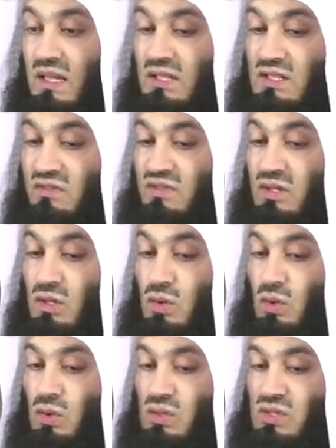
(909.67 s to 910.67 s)
different
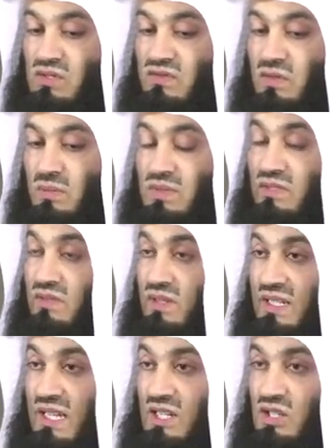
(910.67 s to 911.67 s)
laws from
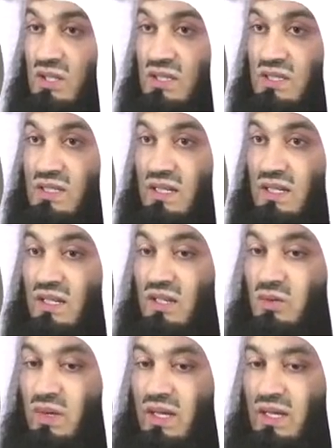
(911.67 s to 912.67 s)
different nations
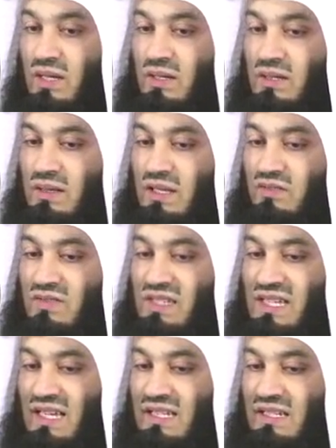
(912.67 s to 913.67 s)
where they've
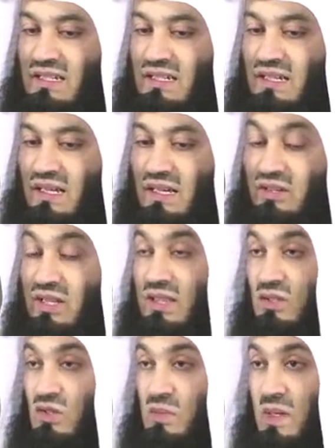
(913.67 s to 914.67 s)
decided. I read the
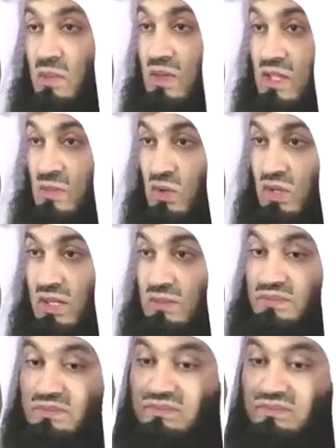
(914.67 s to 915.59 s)
newspaper this morning